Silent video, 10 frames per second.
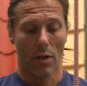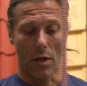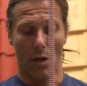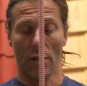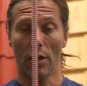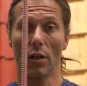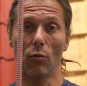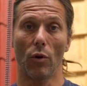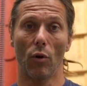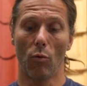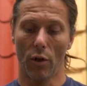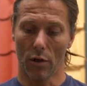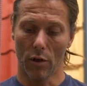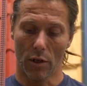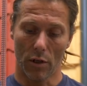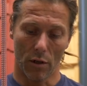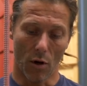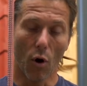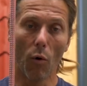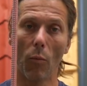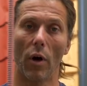And in the end, we all want to go home